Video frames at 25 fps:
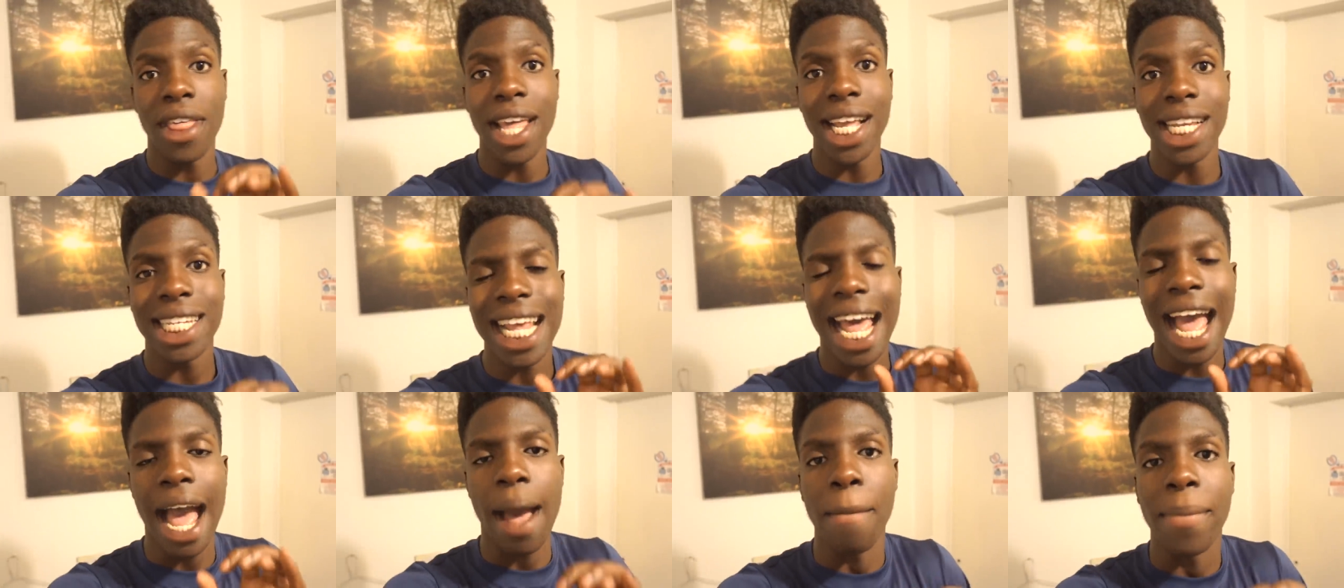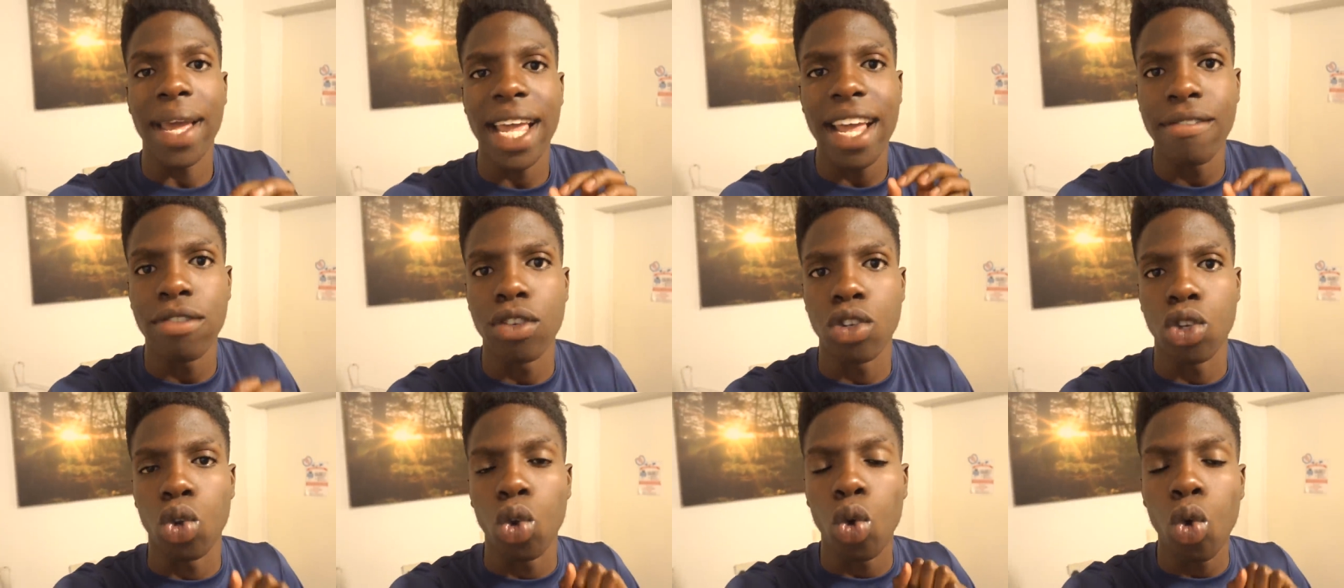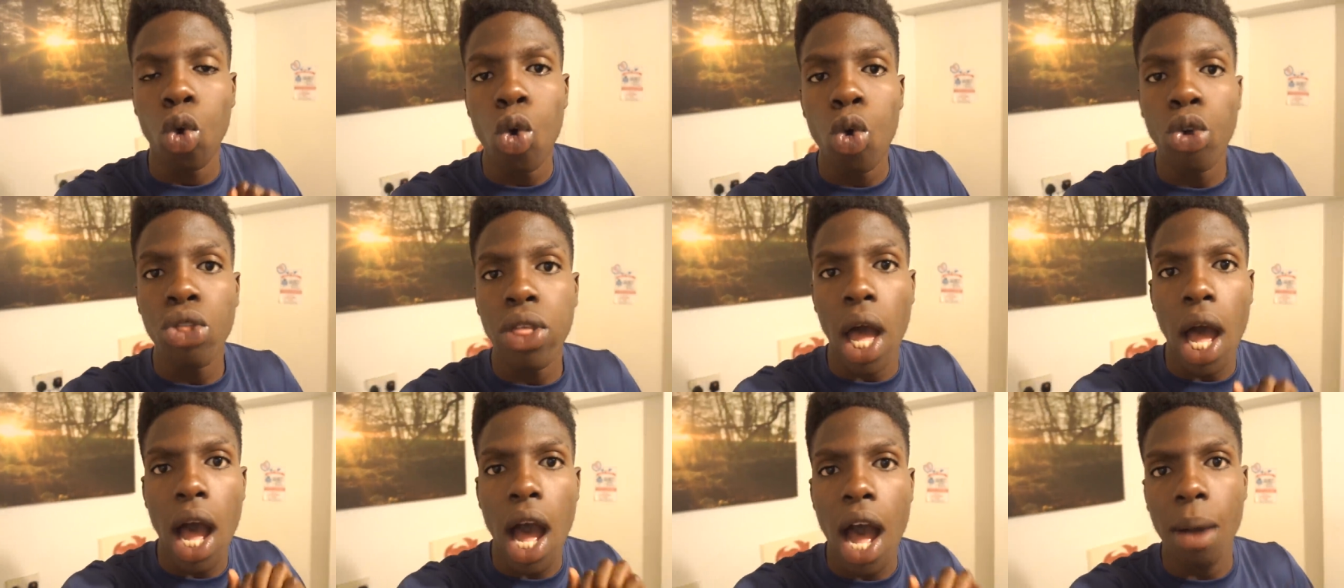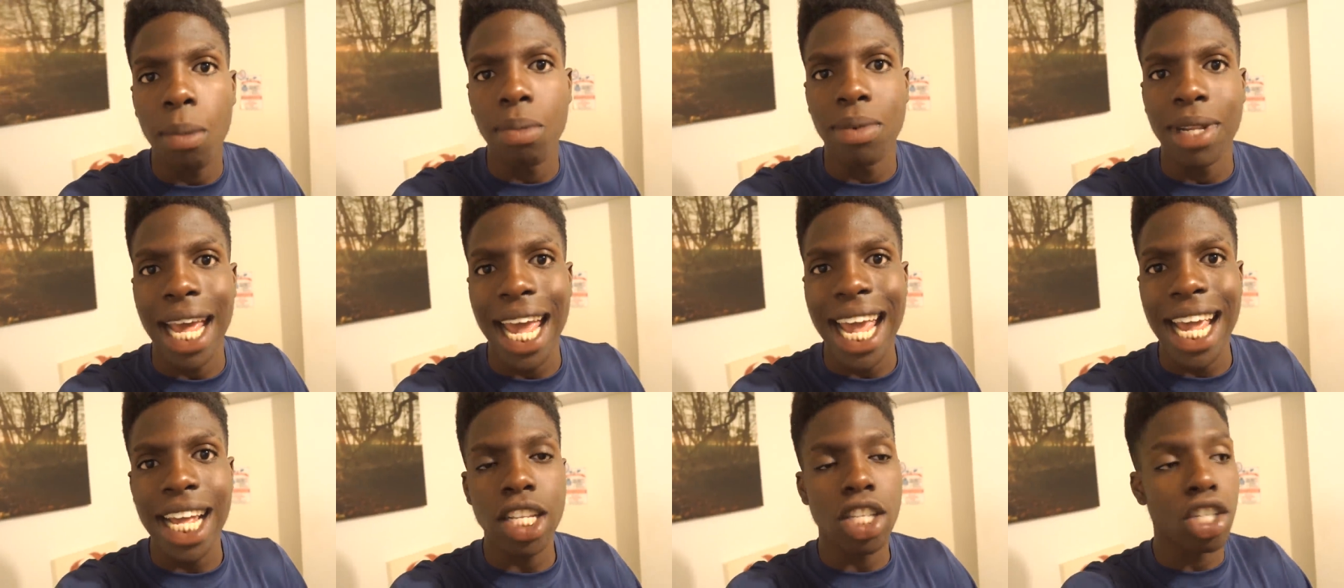this app gives you all the
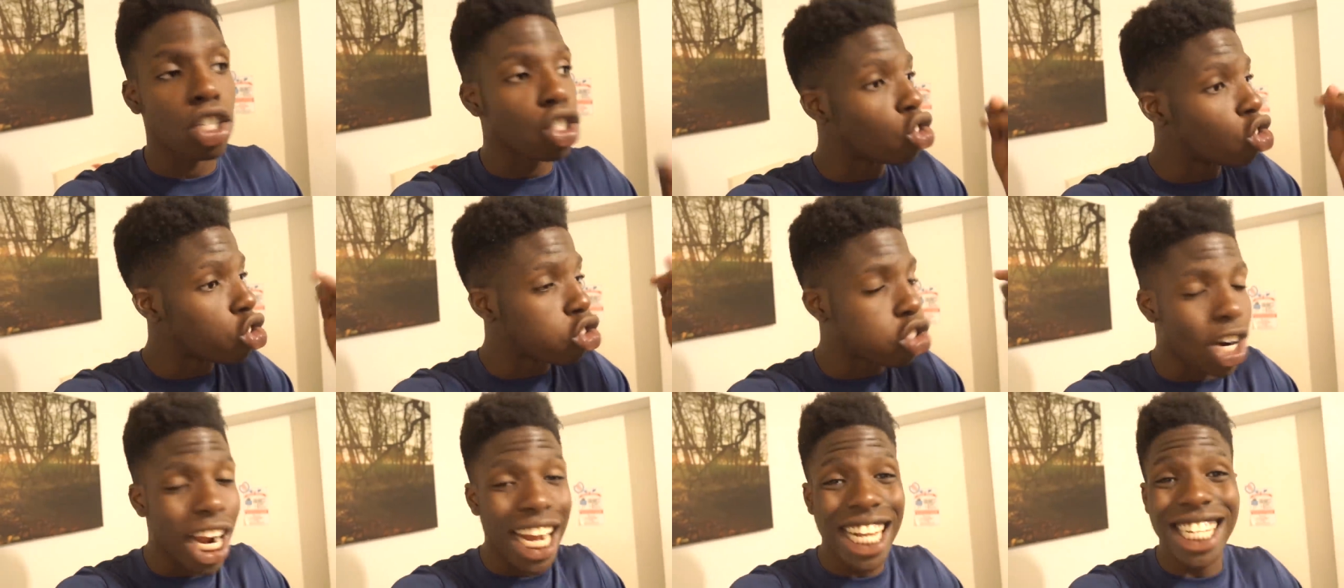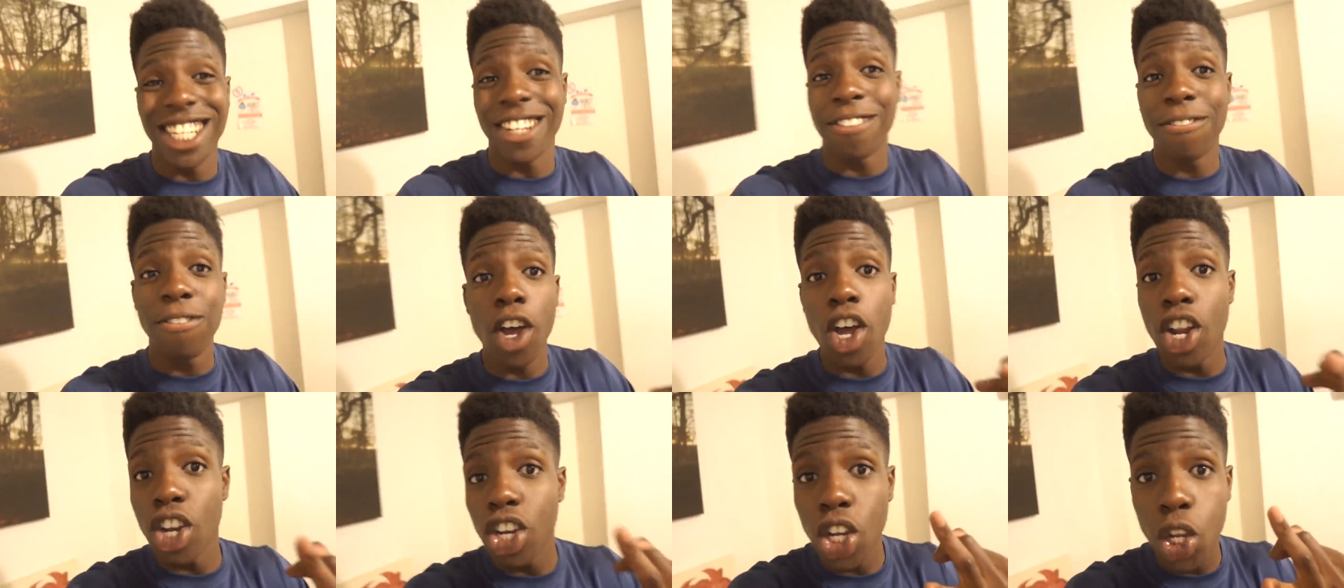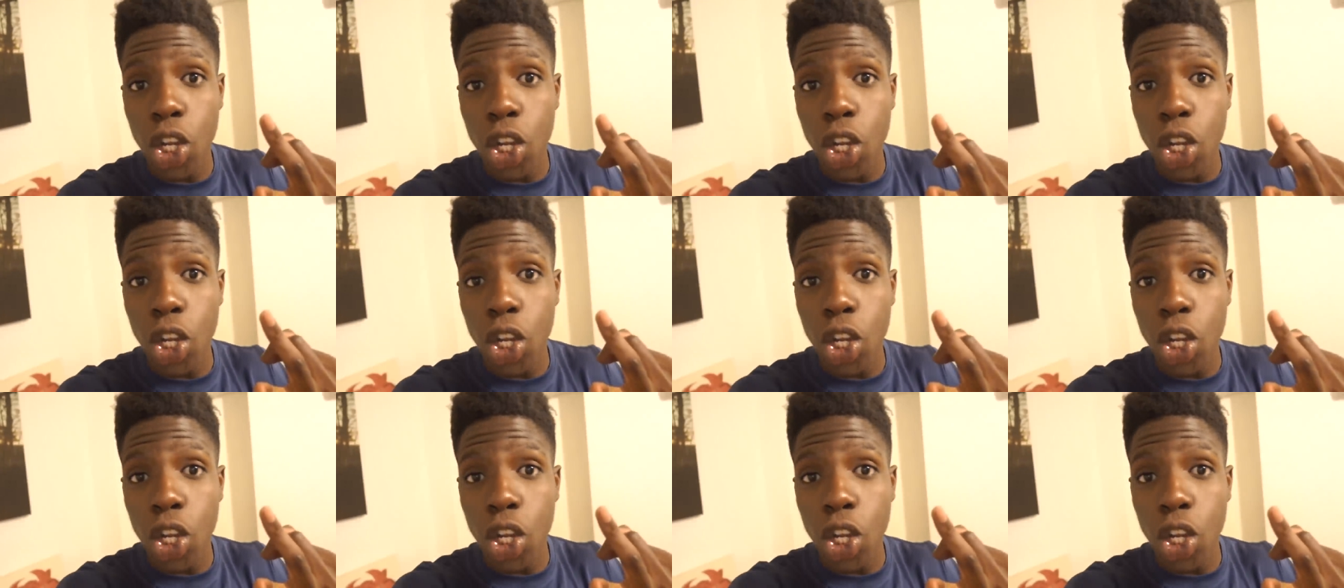updates, transfer